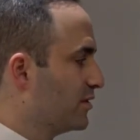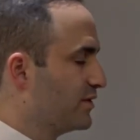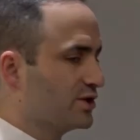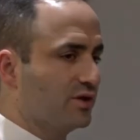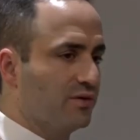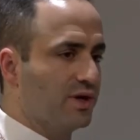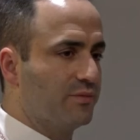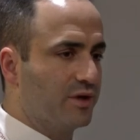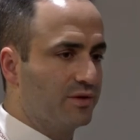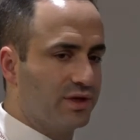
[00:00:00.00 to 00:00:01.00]
we think
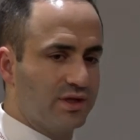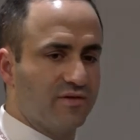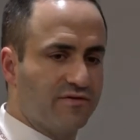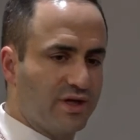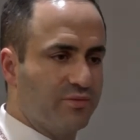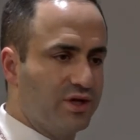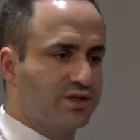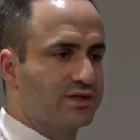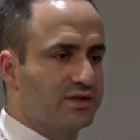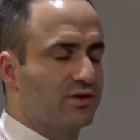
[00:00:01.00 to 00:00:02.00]
eventually we'll have, be able to
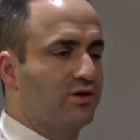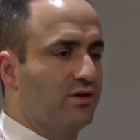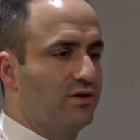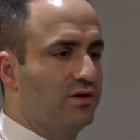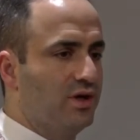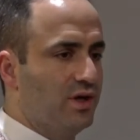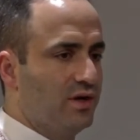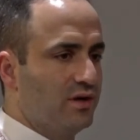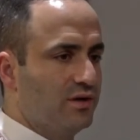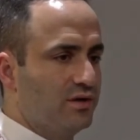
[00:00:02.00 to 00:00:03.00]
identify patients that
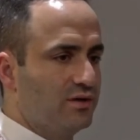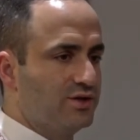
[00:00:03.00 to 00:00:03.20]
could